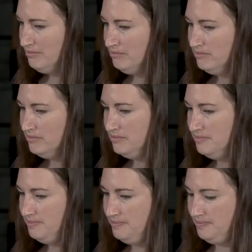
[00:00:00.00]

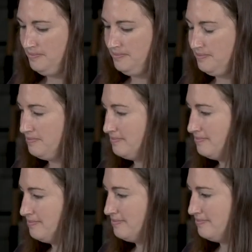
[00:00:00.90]

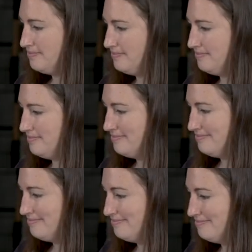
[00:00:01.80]

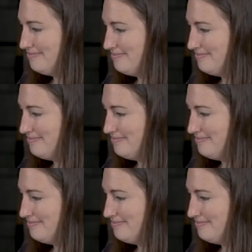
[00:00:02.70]
The person shown says nothing.